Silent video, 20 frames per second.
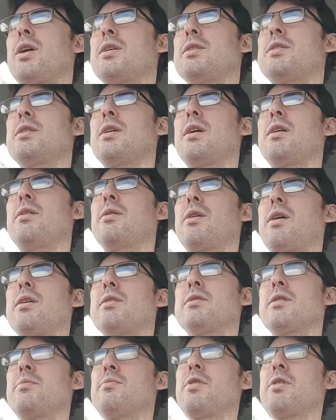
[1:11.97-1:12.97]
I say, okay,
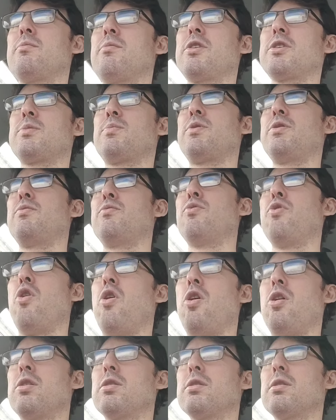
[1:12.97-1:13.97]
something must be
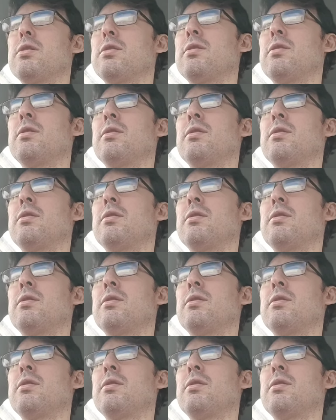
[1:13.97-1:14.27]
wrong,